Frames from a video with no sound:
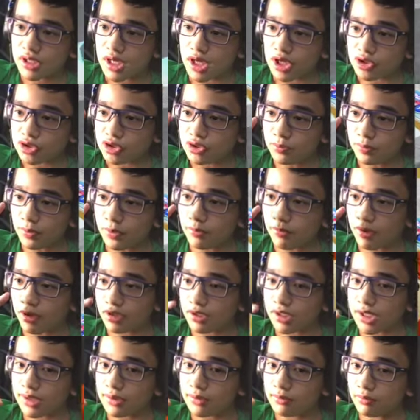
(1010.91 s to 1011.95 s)

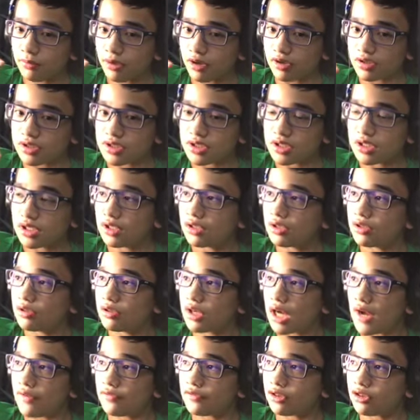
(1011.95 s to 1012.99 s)
supermarket mart,
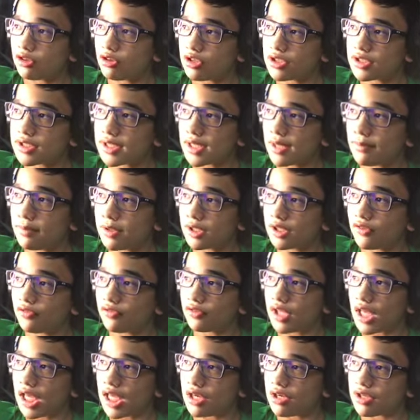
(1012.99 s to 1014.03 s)
after causing a bit of
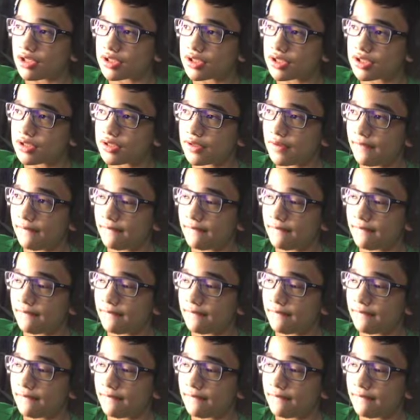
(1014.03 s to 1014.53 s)
chaos.